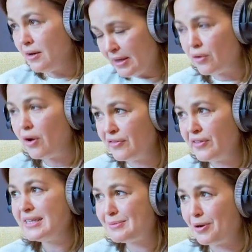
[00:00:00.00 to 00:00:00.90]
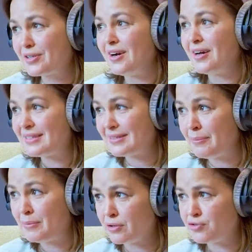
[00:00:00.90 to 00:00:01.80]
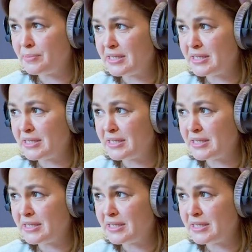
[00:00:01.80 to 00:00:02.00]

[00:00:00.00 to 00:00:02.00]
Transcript: on this podcast and with your Dream